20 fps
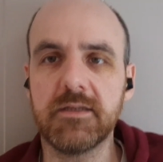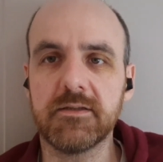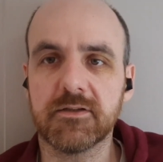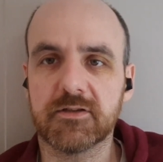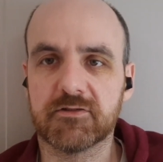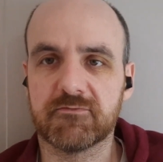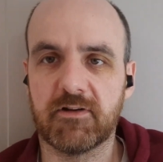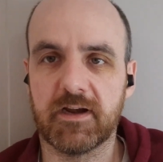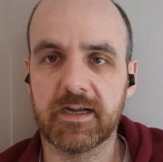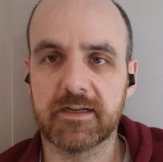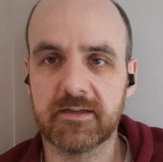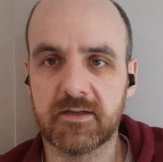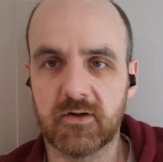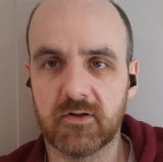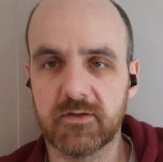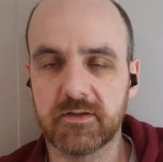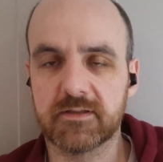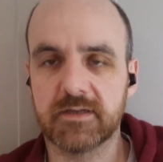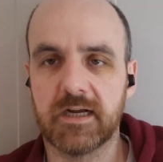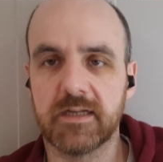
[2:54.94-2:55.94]
strikes and all
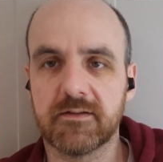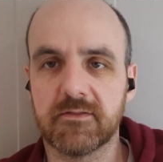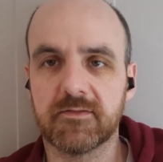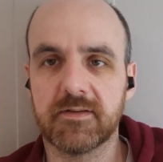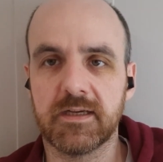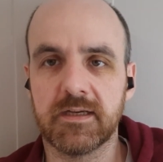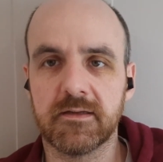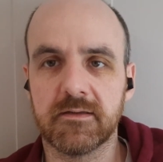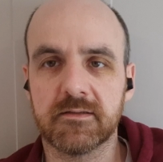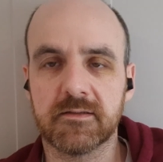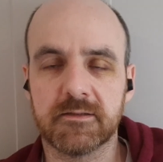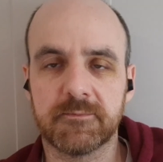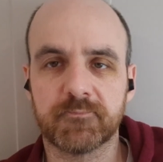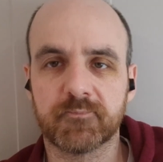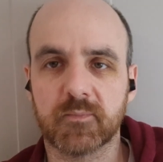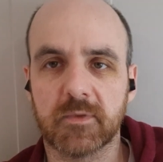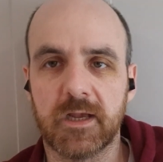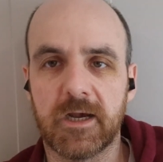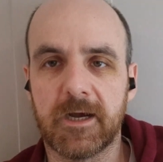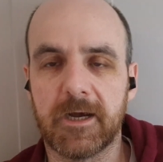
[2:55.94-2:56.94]
these kinds of things.
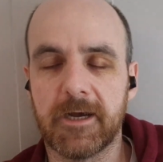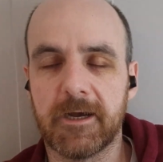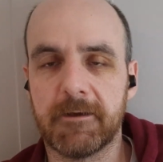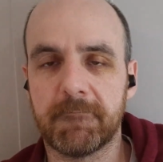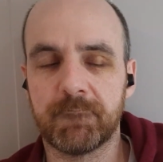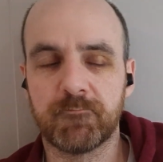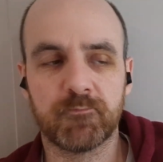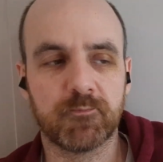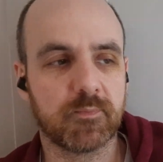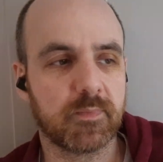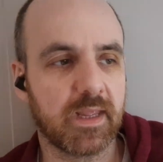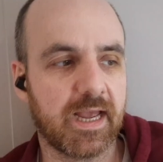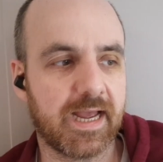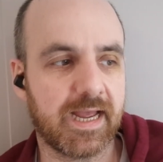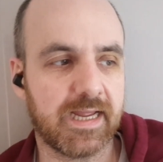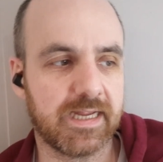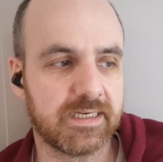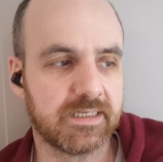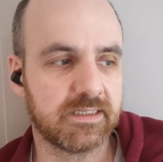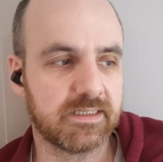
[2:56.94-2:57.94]

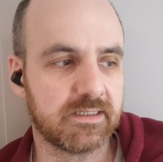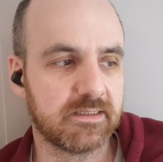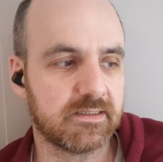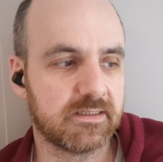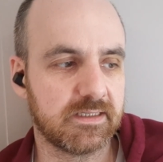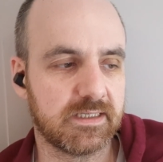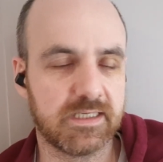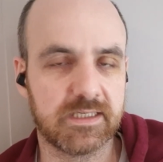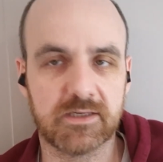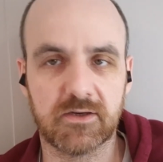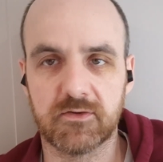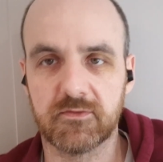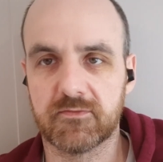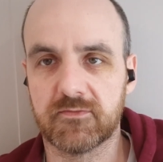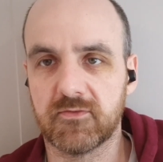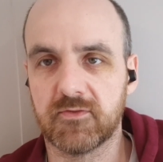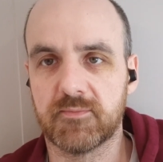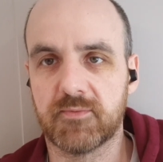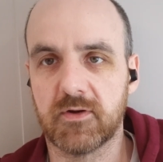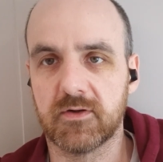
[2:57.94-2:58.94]
And he goes
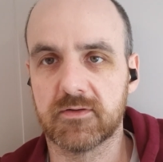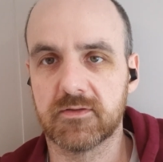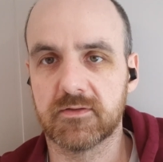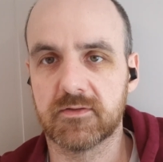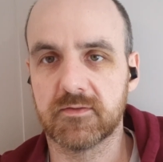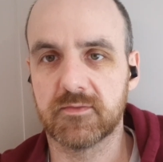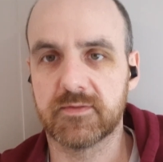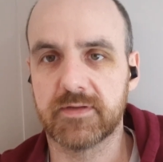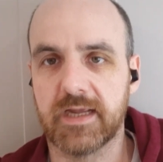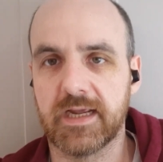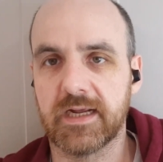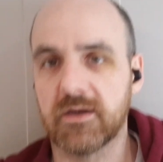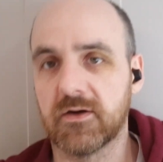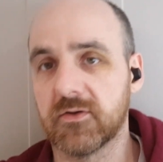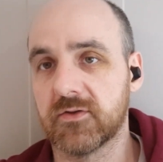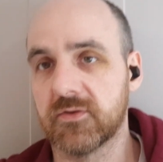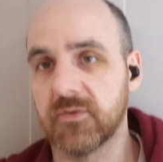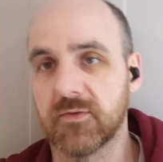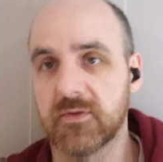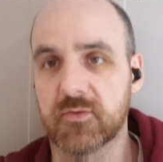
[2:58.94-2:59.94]
through the process of saying,
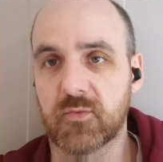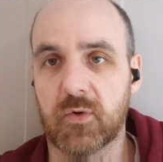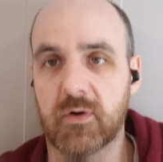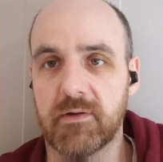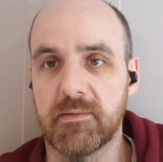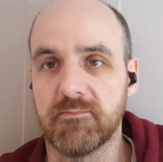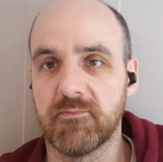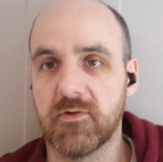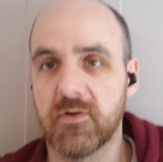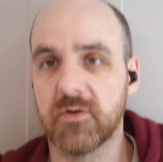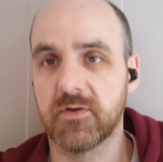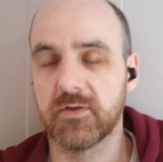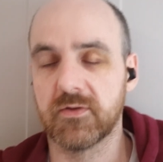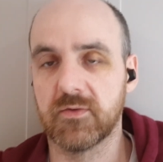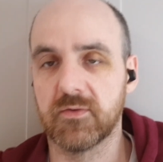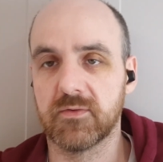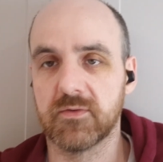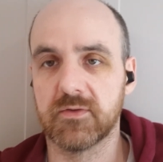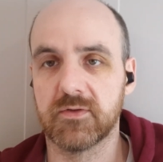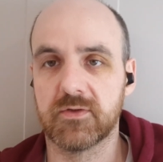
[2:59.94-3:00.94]
"I'll do a squalimbo,
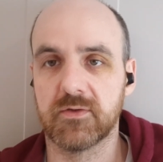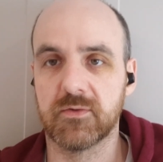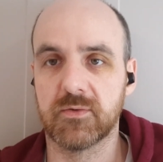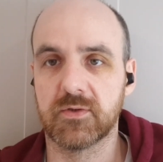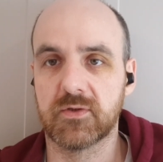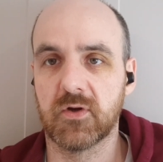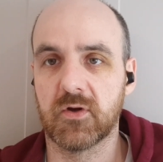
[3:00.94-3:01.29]
do a